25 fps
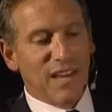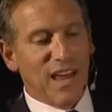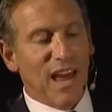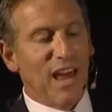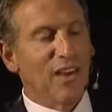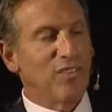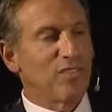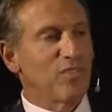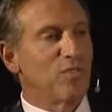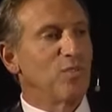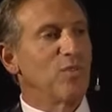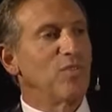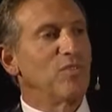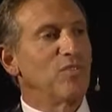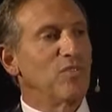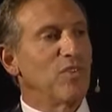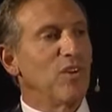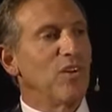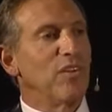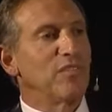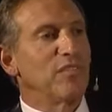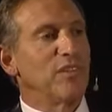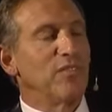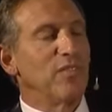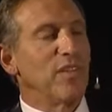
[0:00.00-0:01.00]
as a
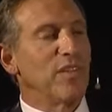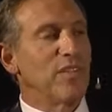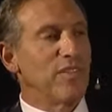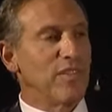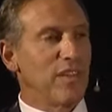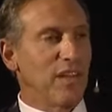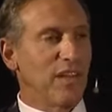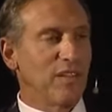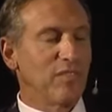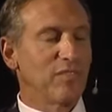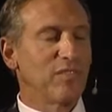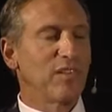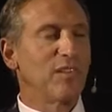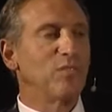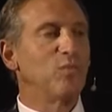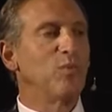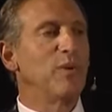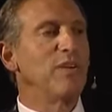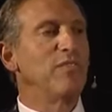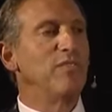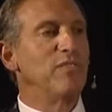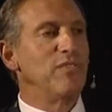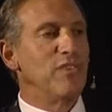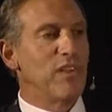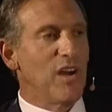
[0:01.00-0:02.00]
result of the things that
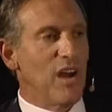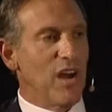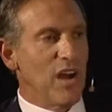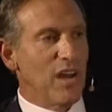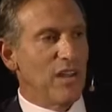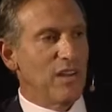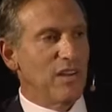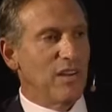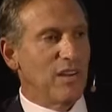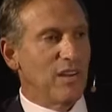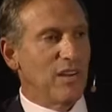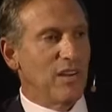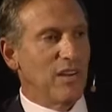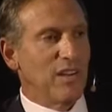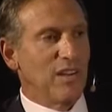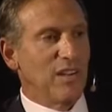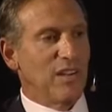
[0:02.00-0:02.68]
we've done,